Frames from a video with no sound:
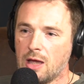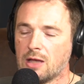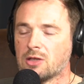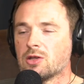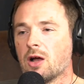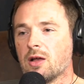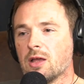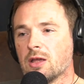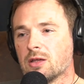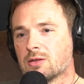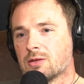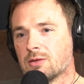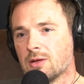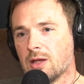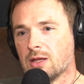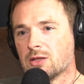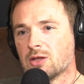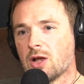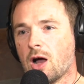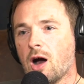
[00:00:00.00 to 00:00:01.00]

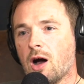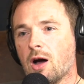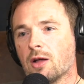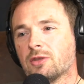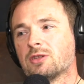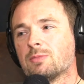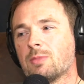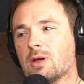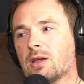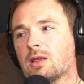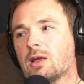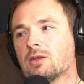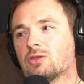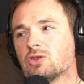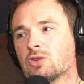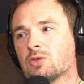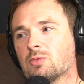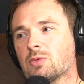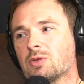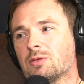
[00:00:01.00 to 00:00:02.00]
it's hard to make that
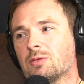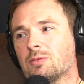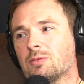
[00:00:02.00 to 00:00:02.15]
judgment